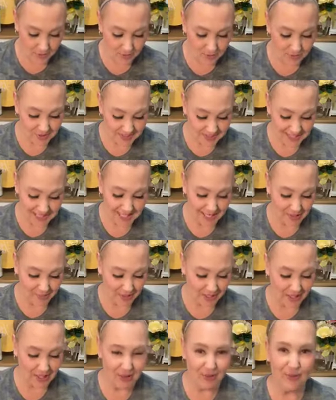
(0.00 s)
So we'll see
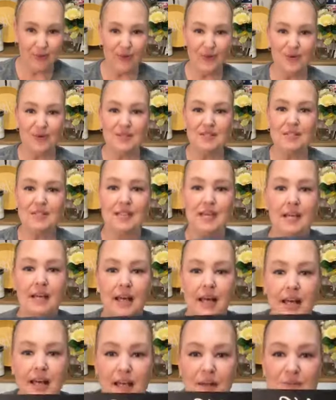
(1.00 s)
how it goes.
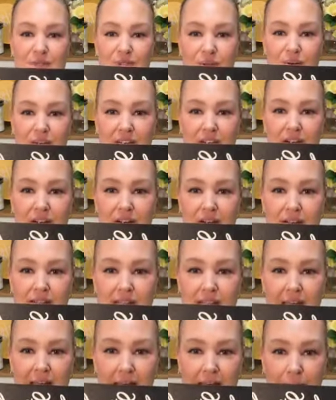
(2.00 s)
So here
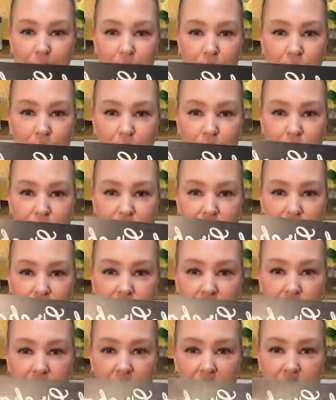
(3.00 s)
is the apple
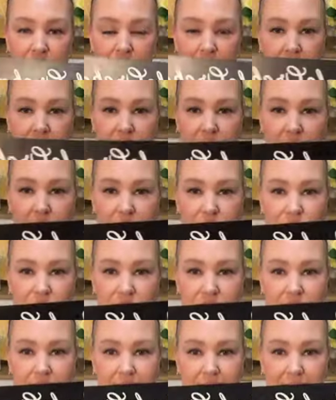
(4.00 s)
orchard
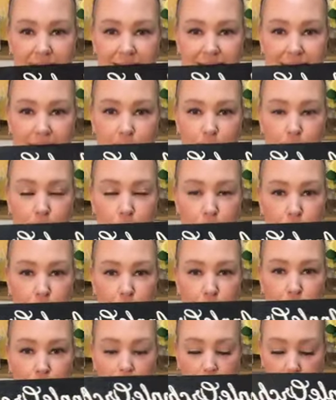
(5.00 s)
and just a
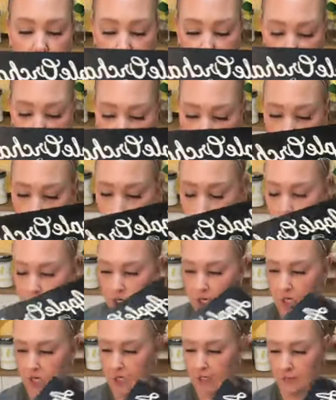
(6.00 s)
simple
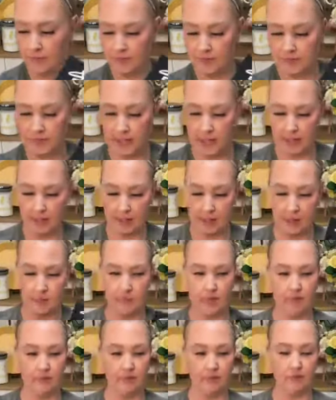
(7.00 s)
chalkboard
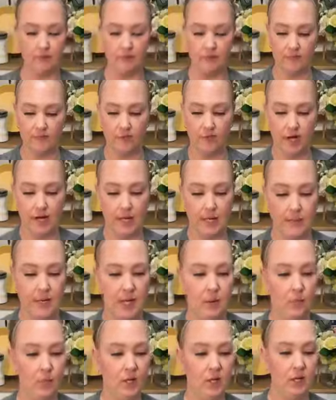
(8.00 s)

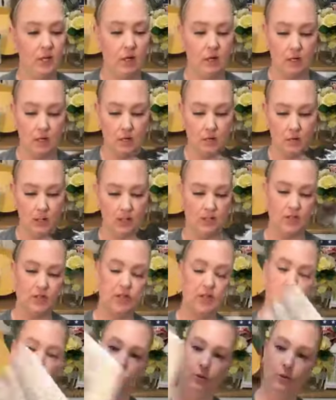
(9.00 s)
frame. And we are going
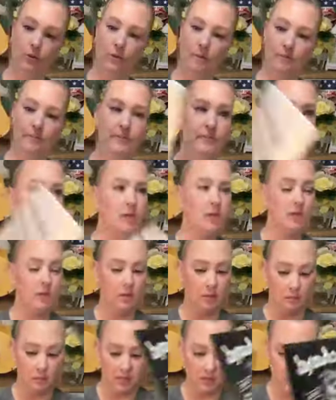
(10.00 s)
to
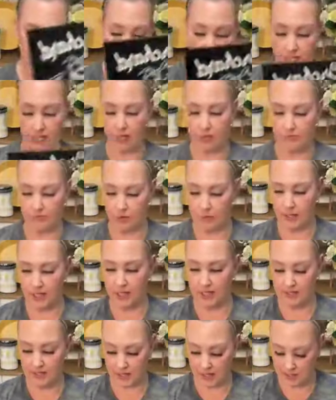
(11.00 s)
be very careful
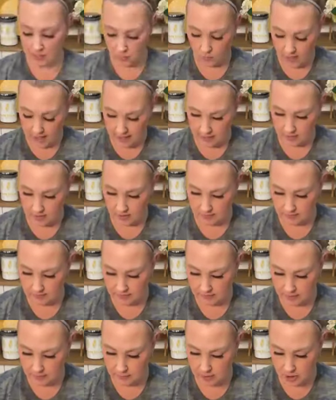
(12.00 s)
because it is wet. I'm gonna
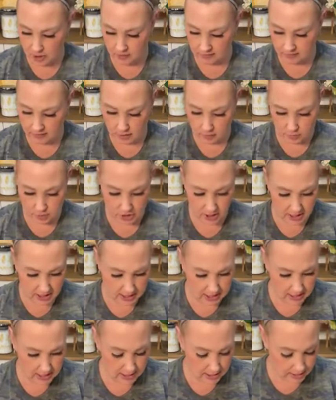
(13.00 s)
flip it over and put
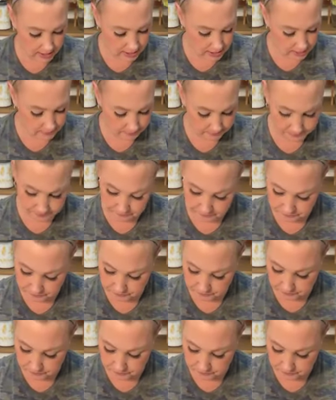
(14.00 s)
it in here.